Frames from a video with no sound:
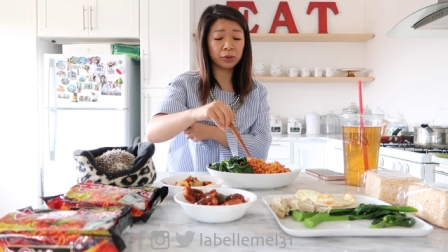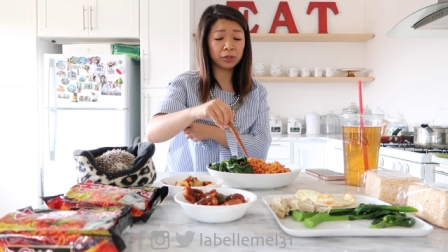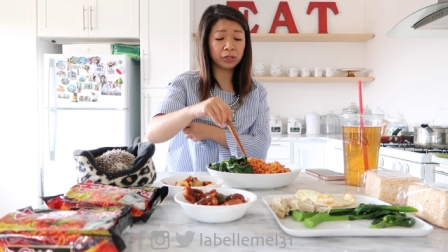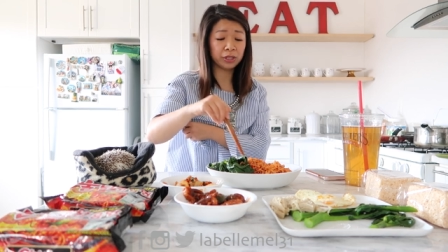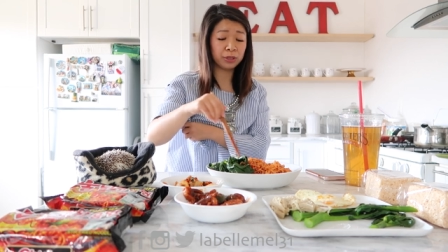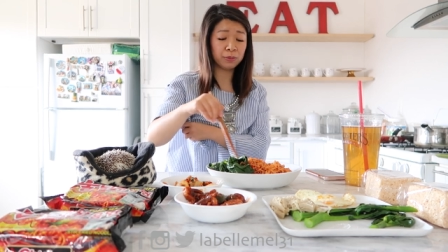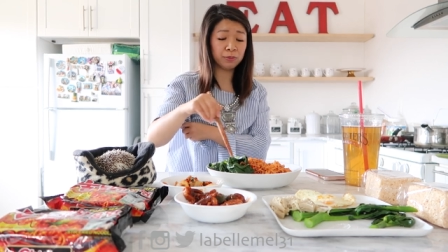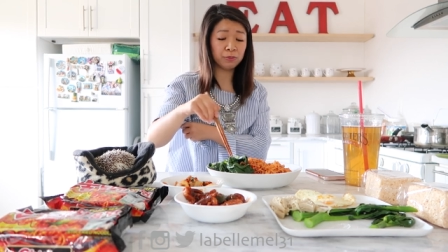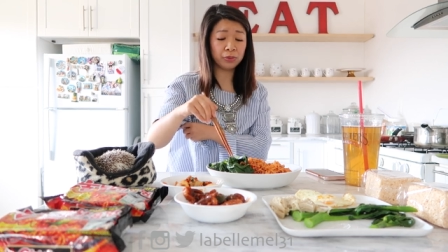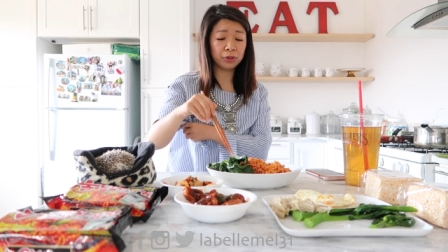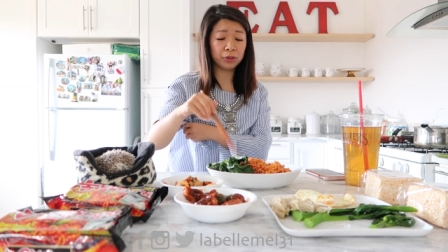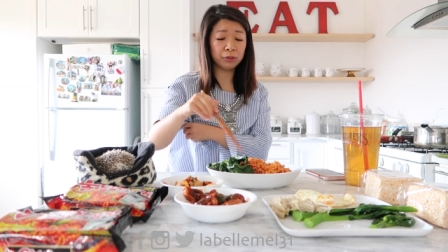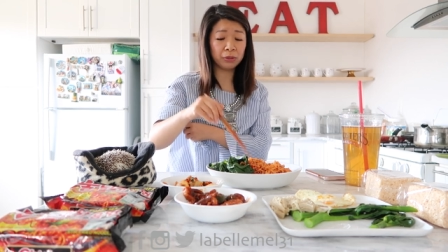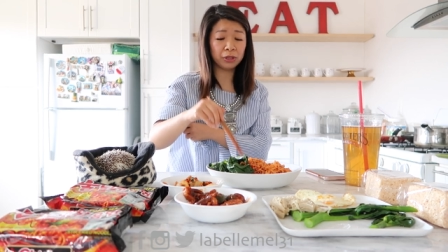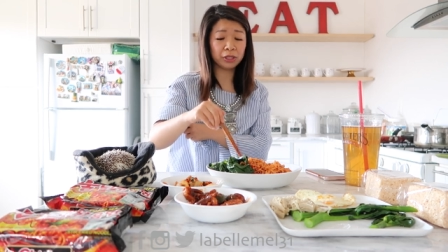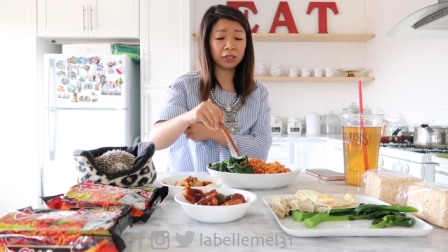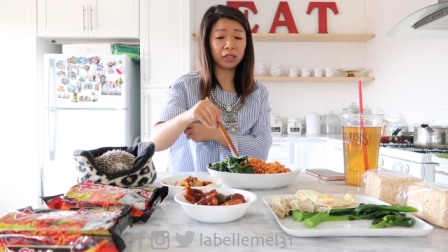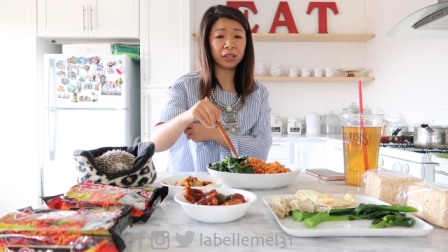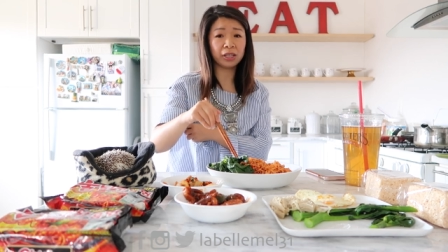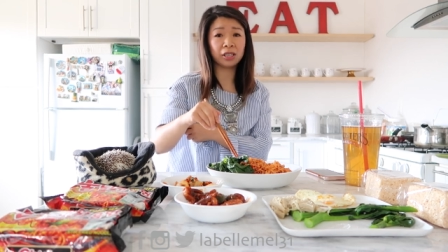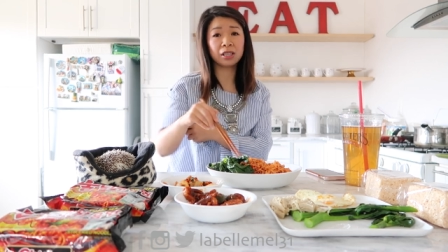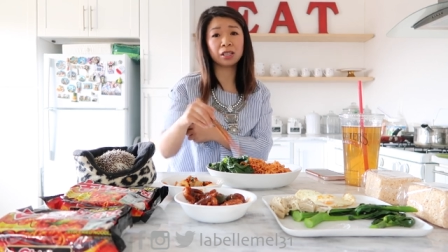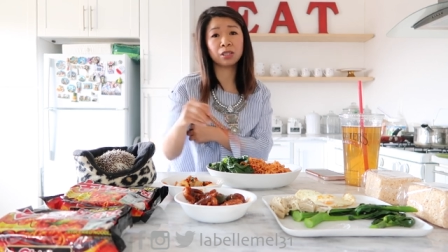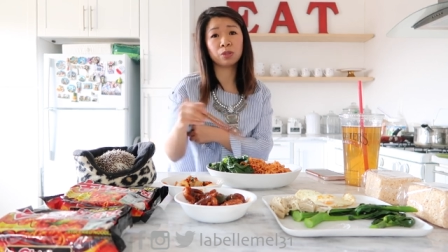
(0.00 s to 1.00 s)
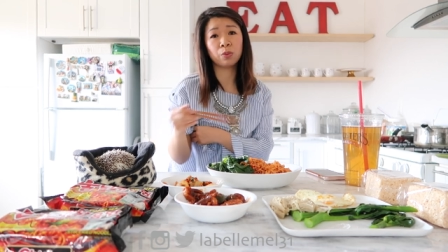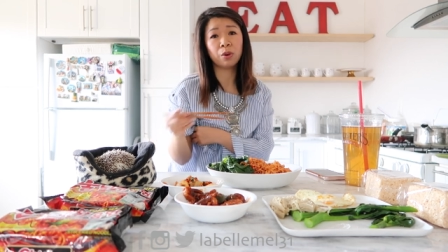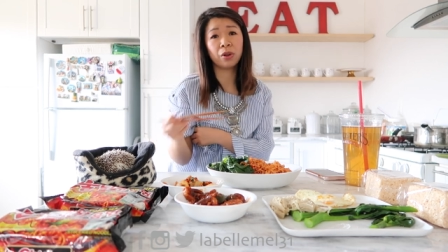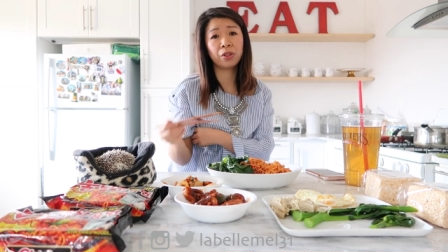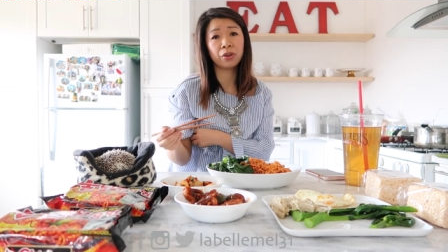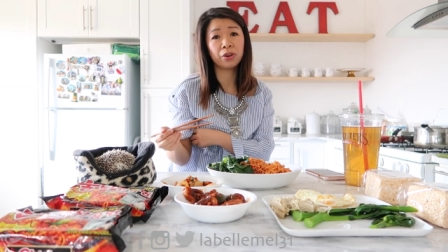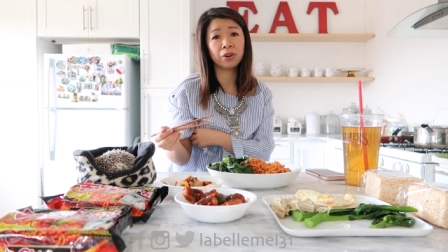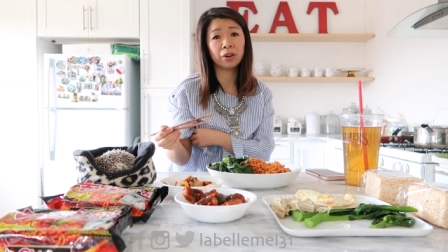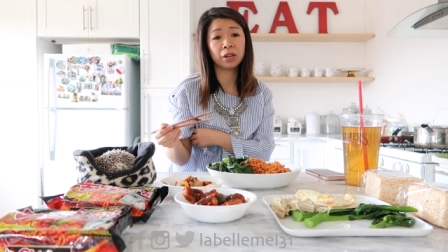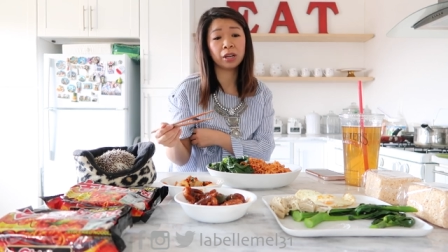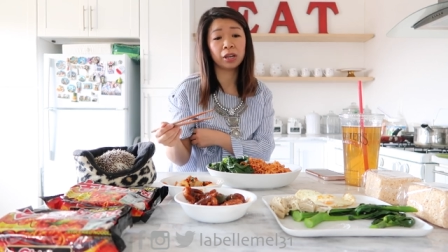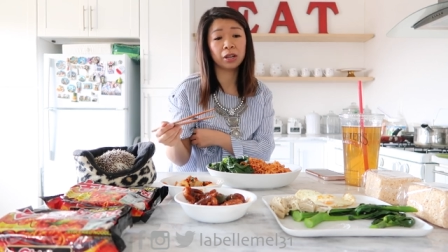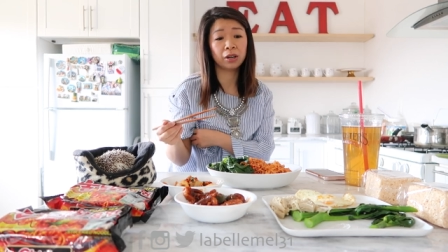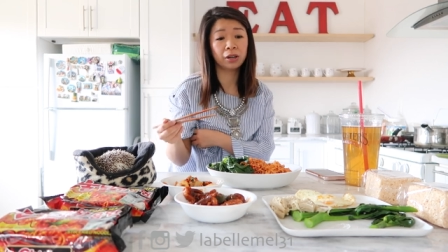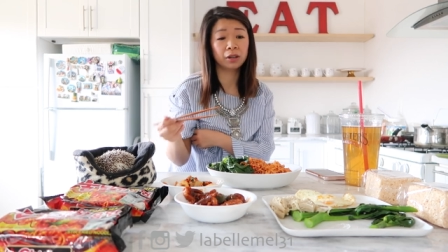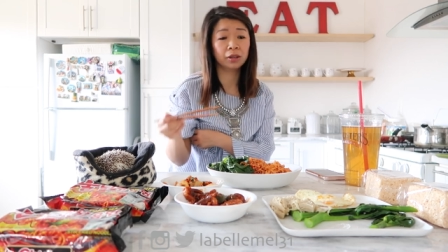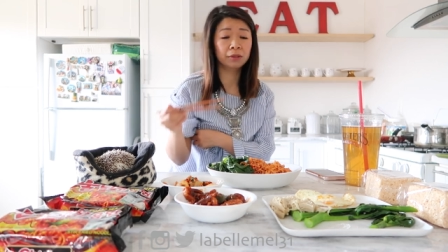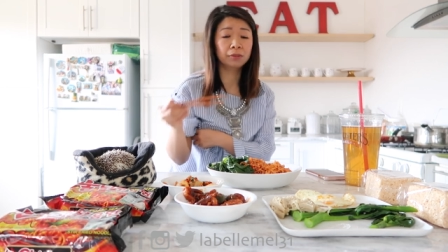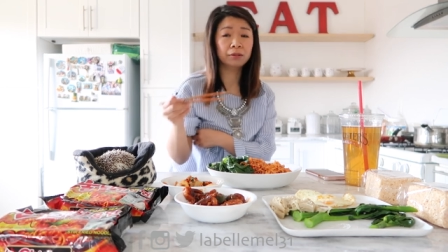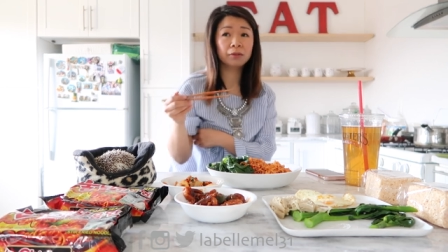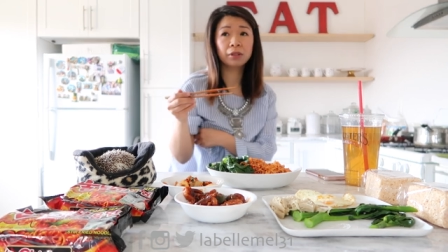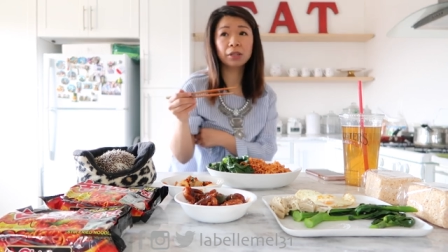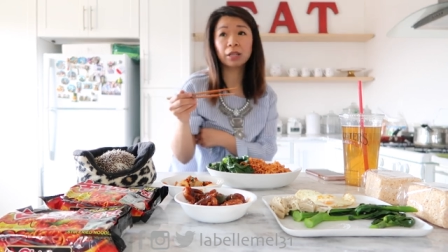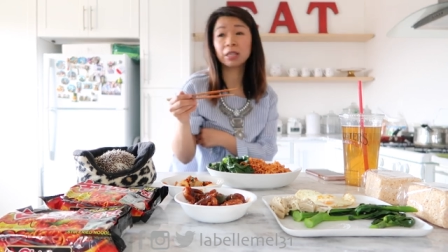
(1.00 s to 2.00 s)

which is pretty much like this weather here.